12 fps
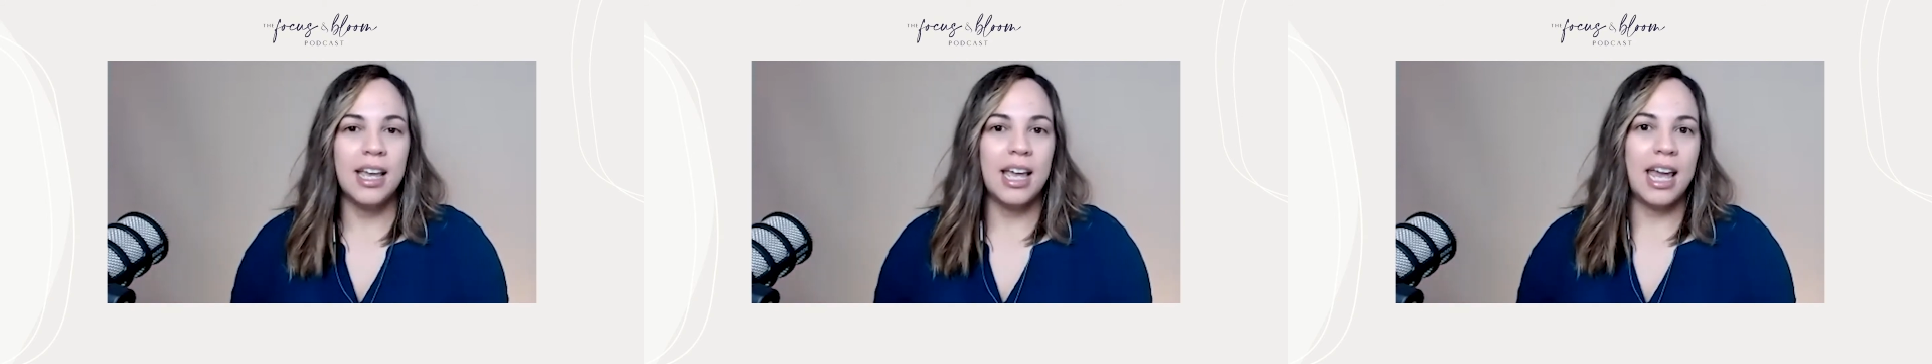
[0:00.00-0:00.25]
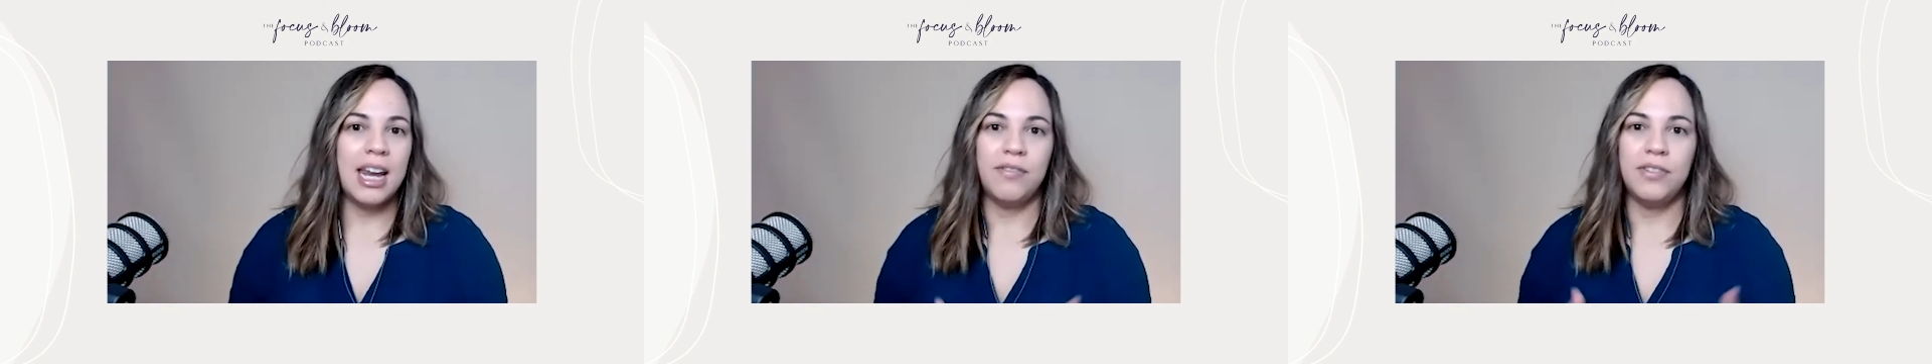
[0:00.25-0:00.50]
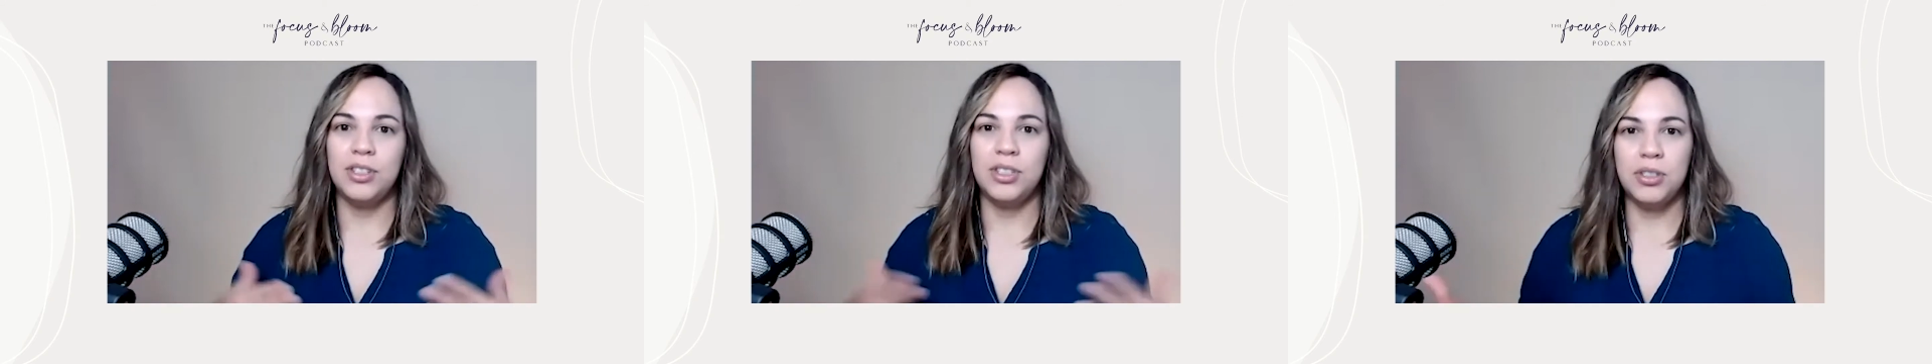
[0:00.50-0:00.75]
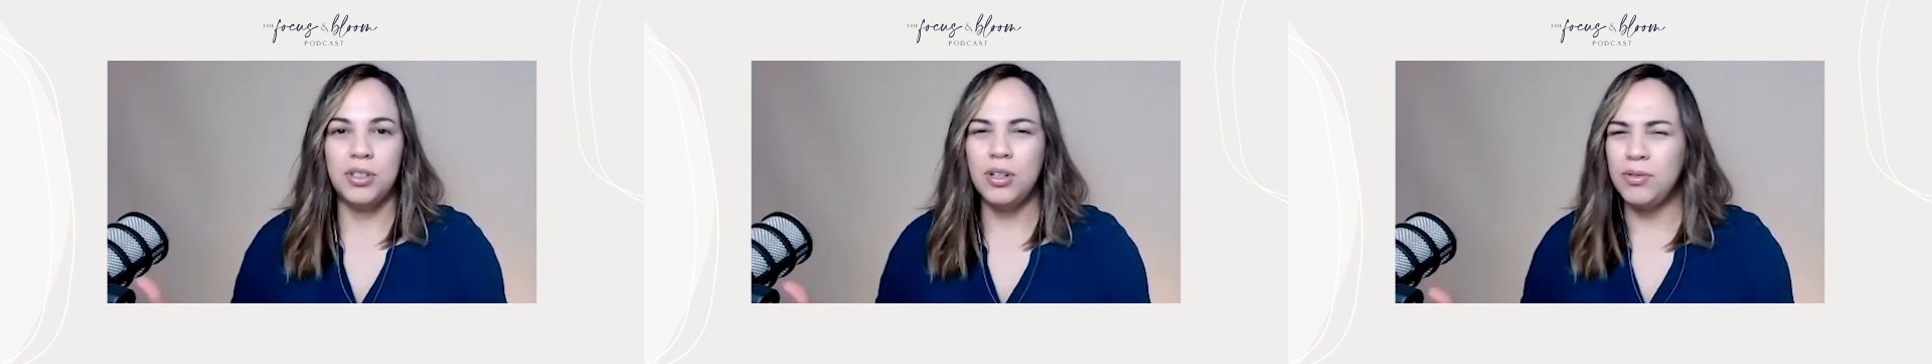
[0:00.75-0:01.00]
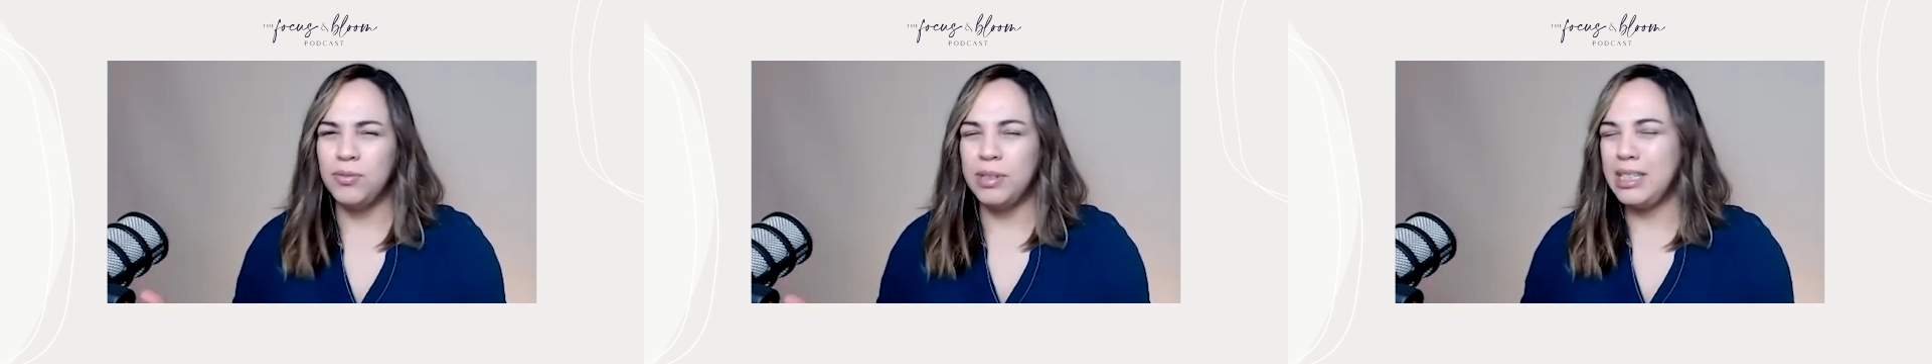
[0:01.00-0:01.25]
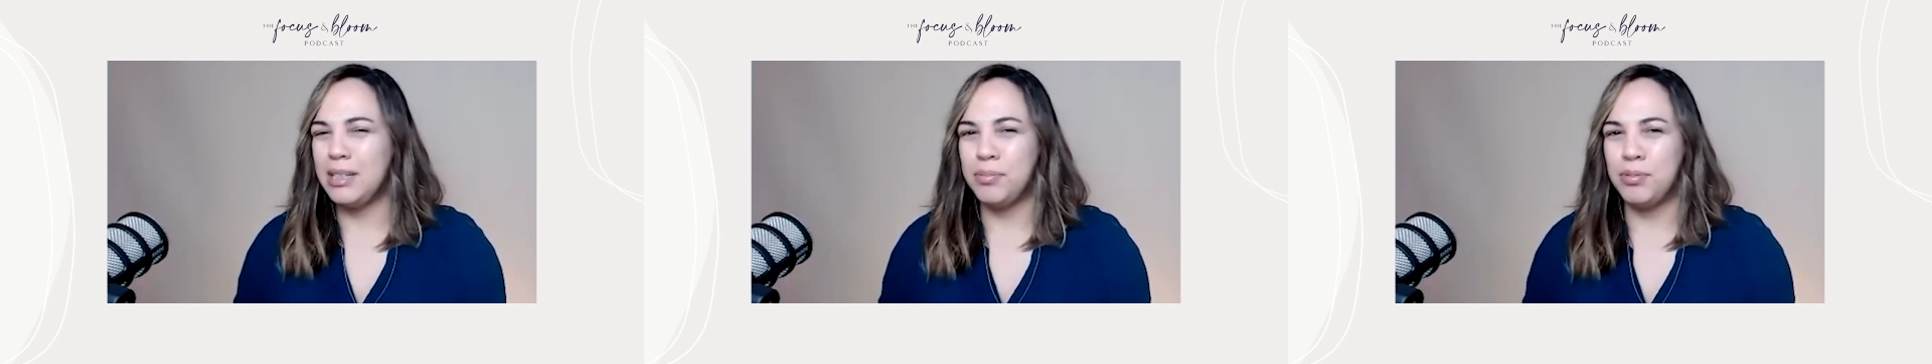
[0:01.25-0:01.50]
And if you don't
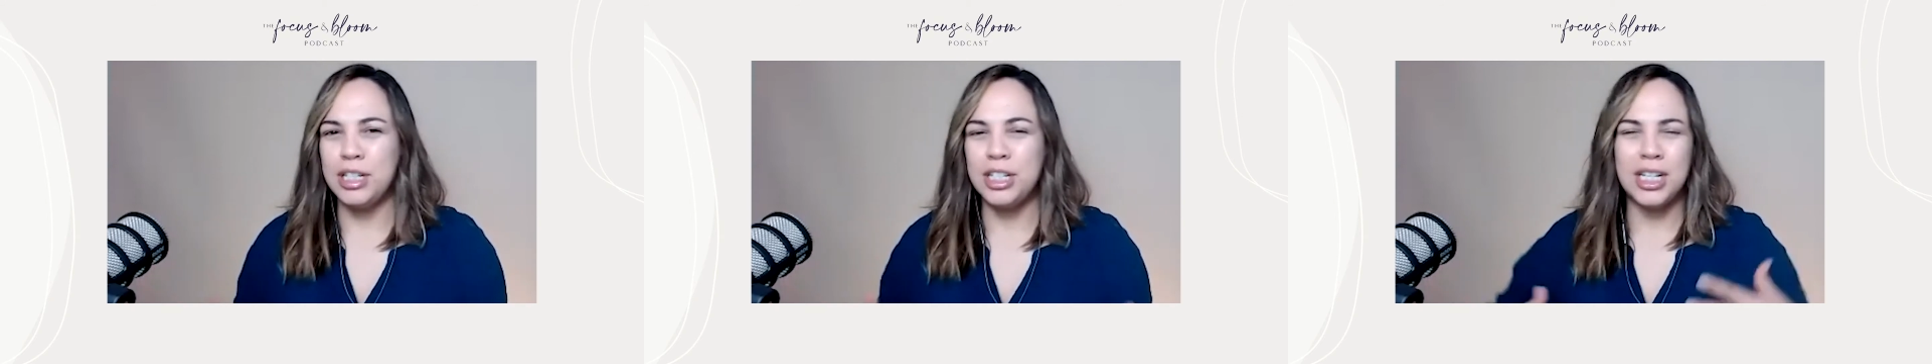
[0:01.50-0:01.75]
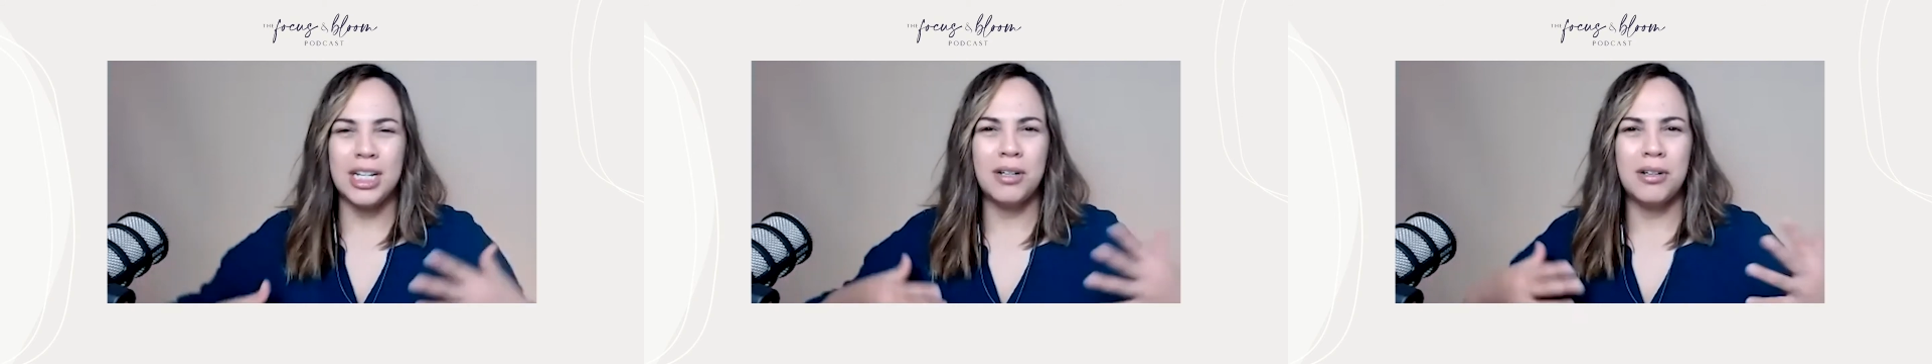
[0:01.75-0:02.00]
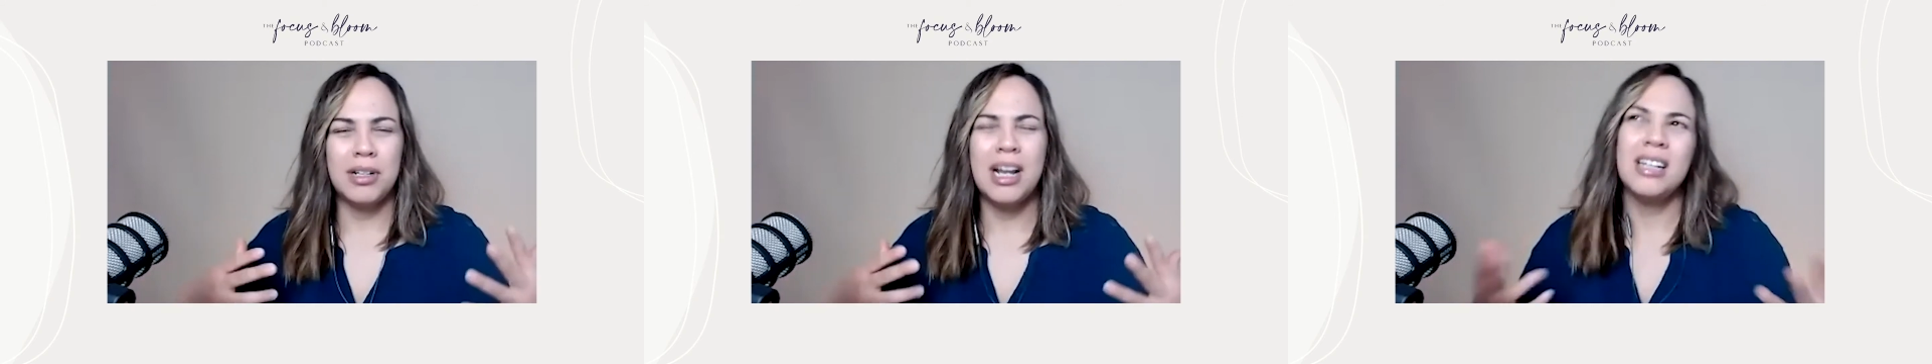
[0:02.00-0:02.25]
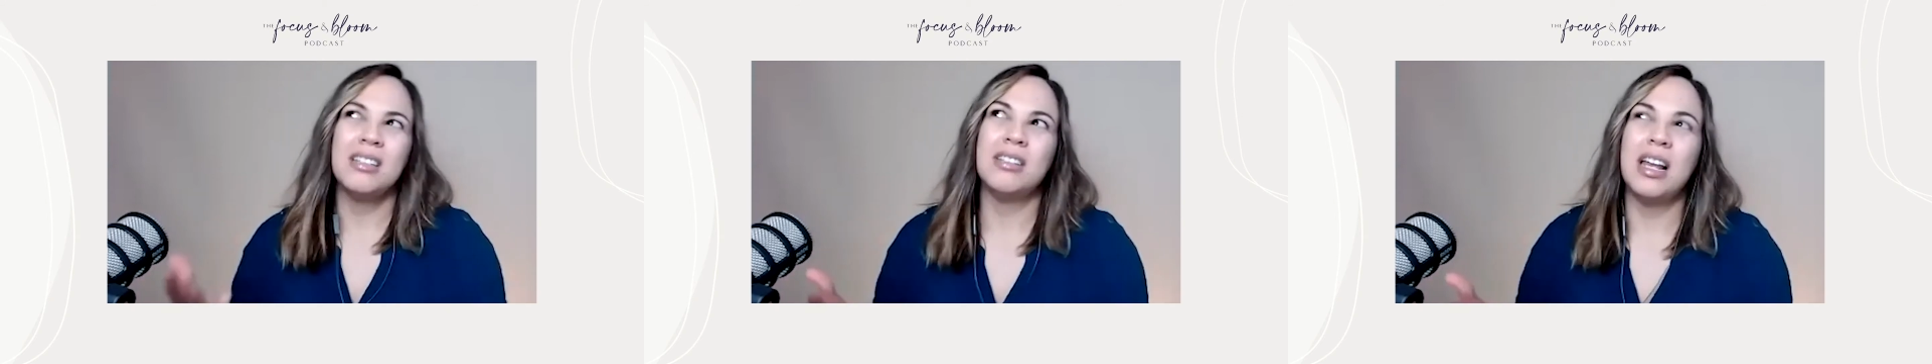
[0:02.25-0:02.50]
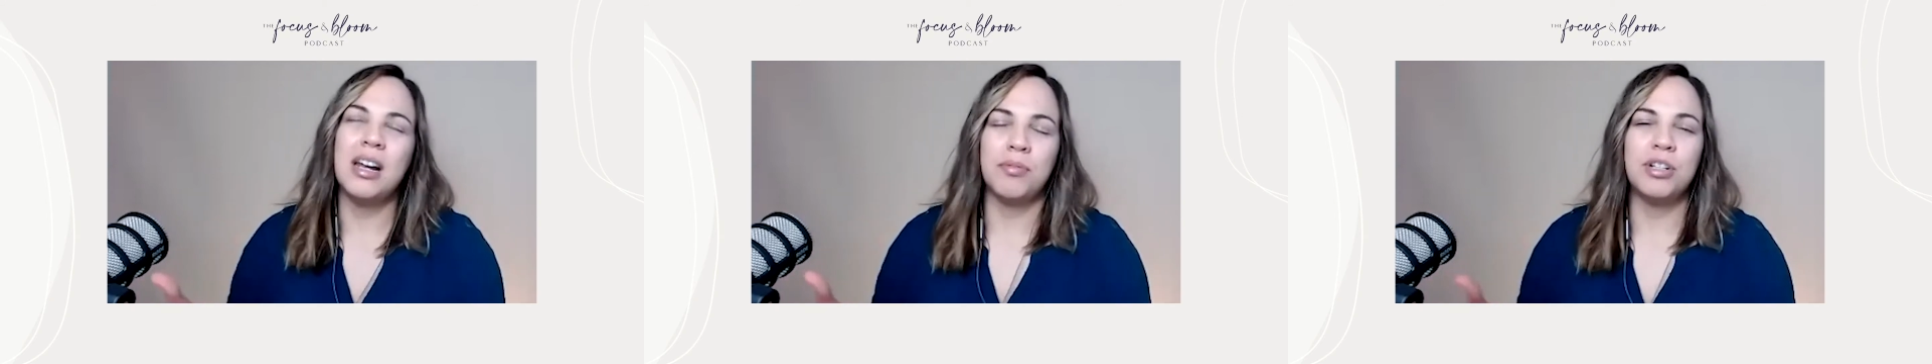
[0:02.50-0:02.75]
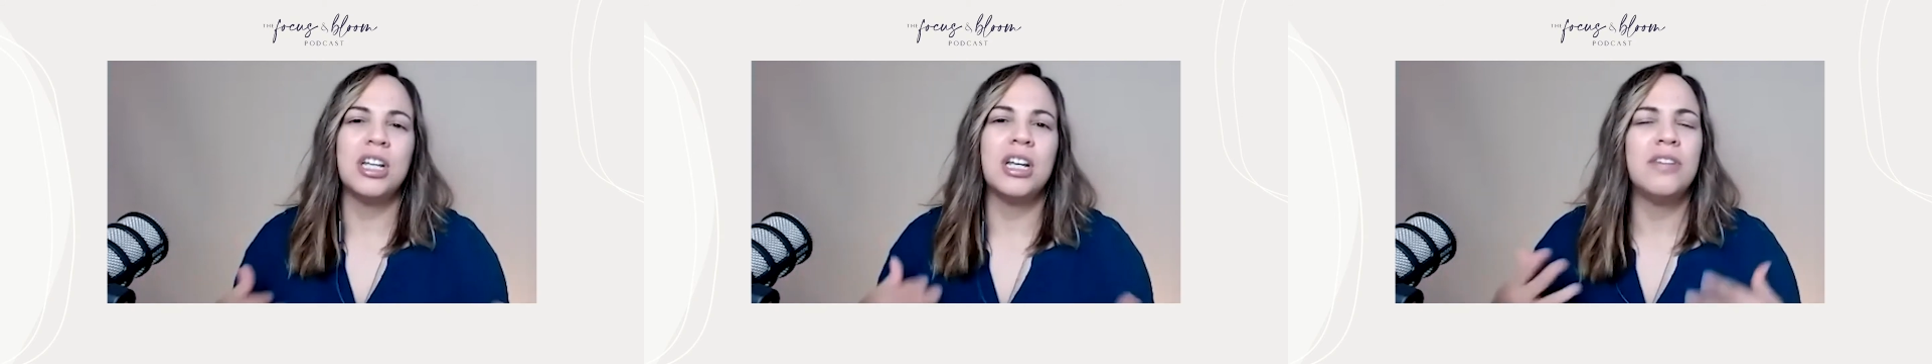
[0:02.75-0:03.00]
really appreciate, or not appreciate,